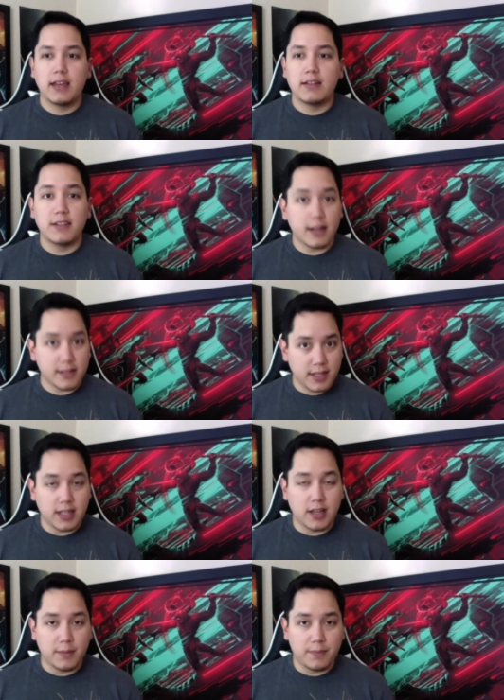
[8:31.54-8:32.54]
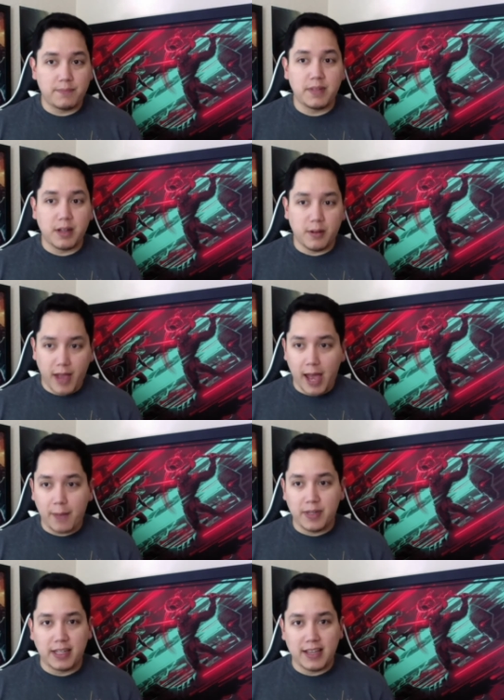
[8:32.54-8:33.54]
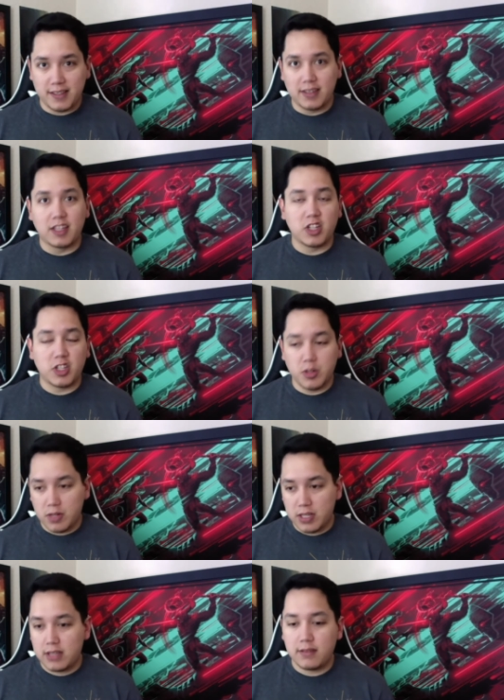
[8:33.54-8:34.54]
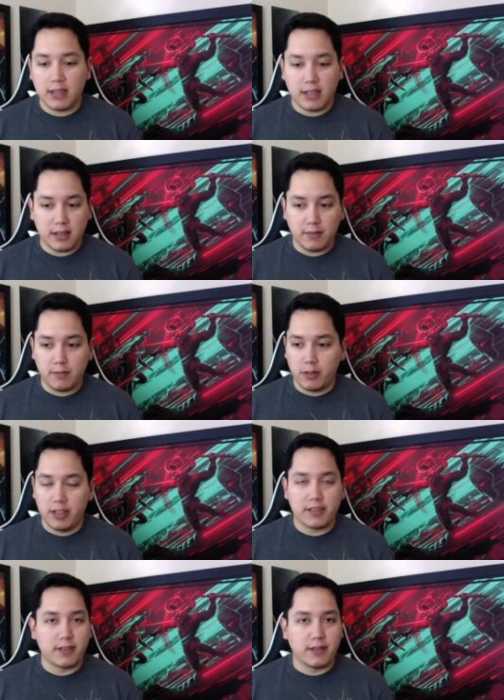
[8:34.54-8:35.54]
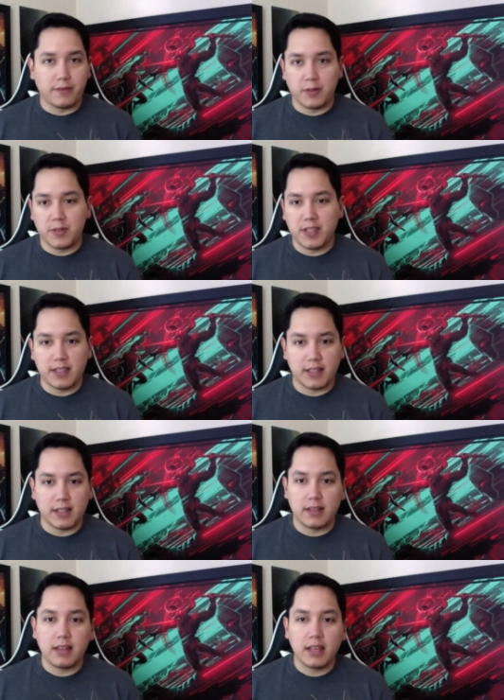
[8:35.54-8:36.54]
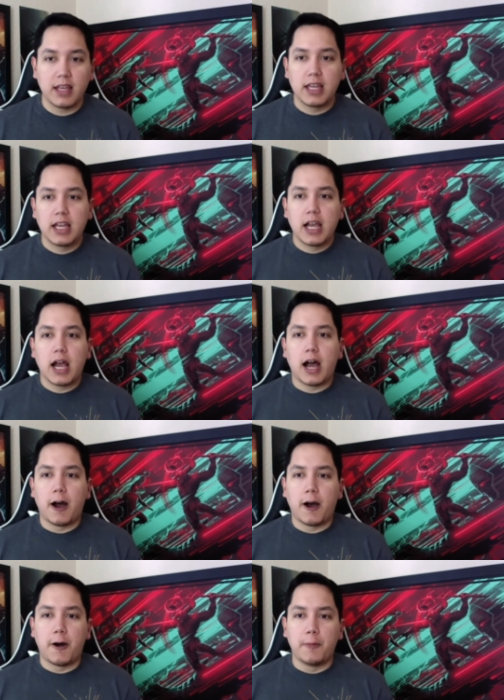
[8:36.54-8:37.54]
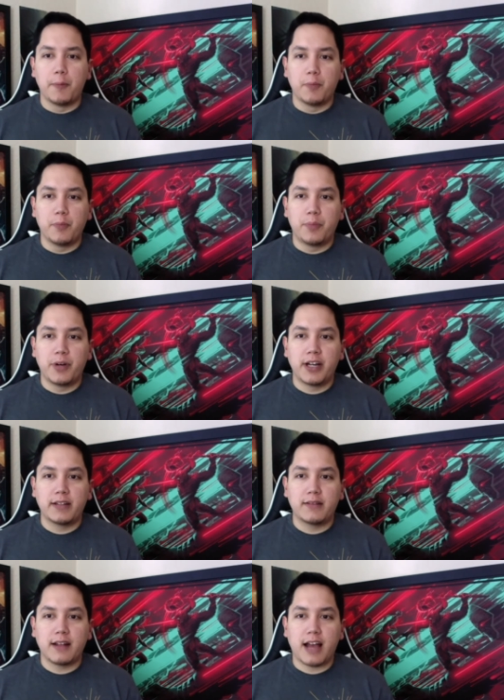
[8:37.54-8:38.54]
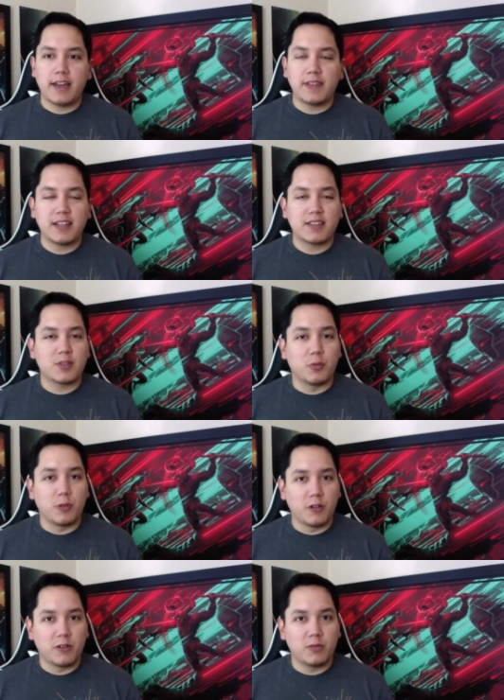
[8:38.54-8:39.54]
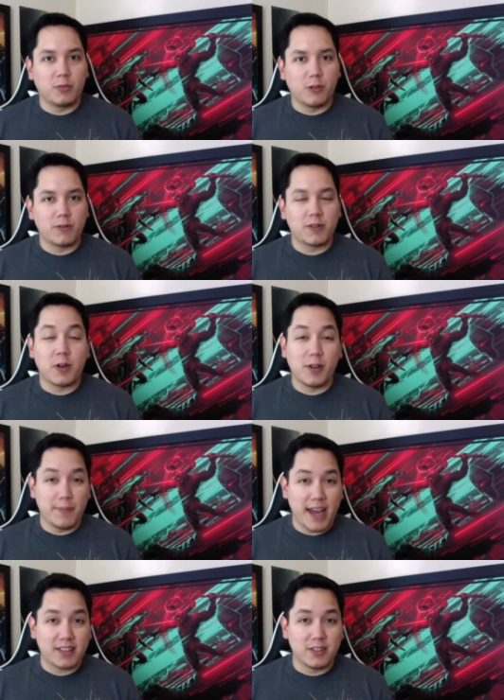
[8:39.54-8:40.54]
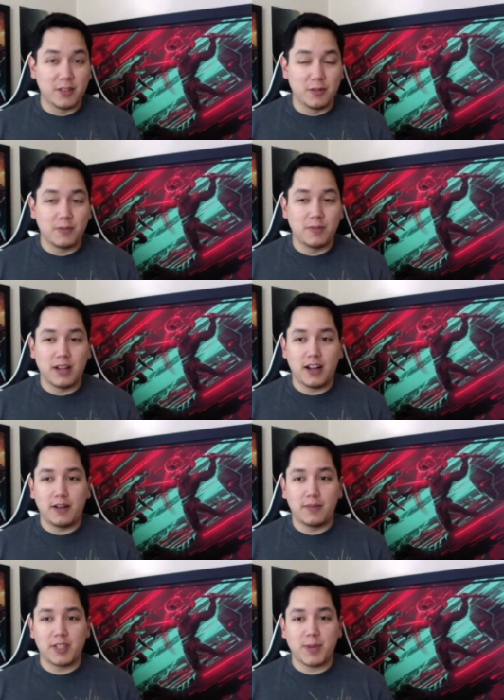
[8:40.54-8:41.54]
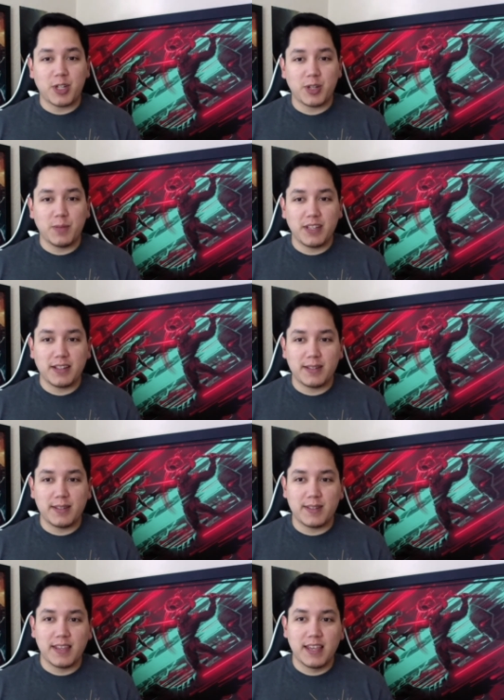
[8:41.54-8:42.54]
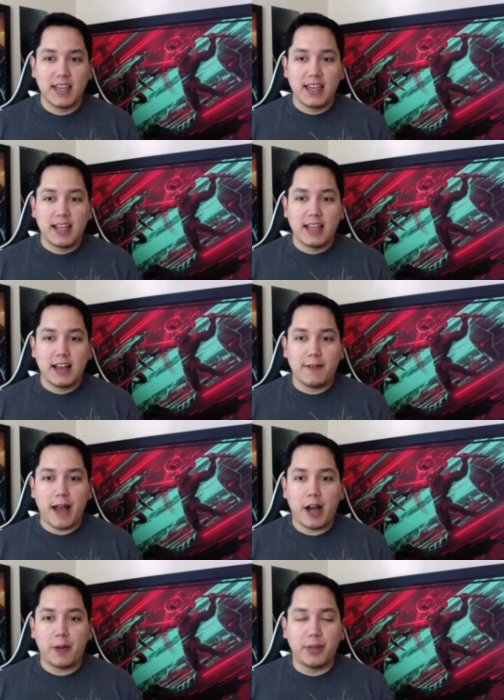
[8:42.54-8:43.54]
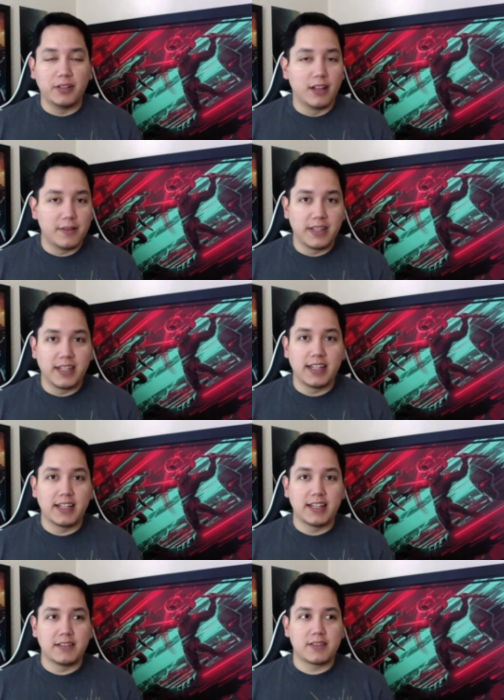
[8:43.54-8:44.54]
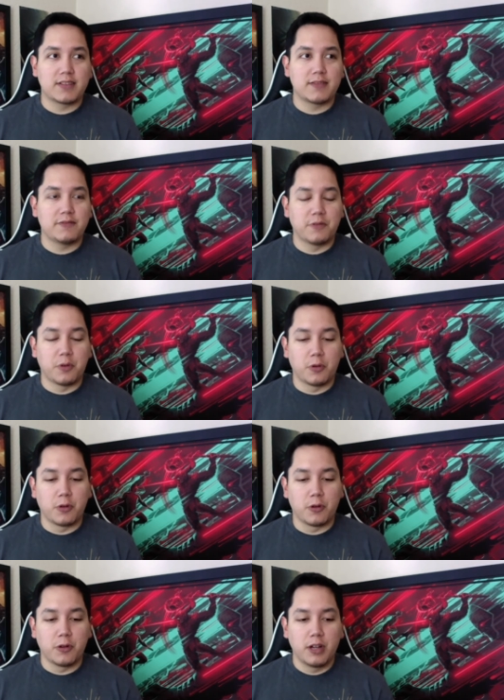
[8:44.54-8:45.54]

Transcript: does end up, you know, happening, as in they shoot it, they release the first season. But I think it's a world worth going back to, especially because of how beloved it is for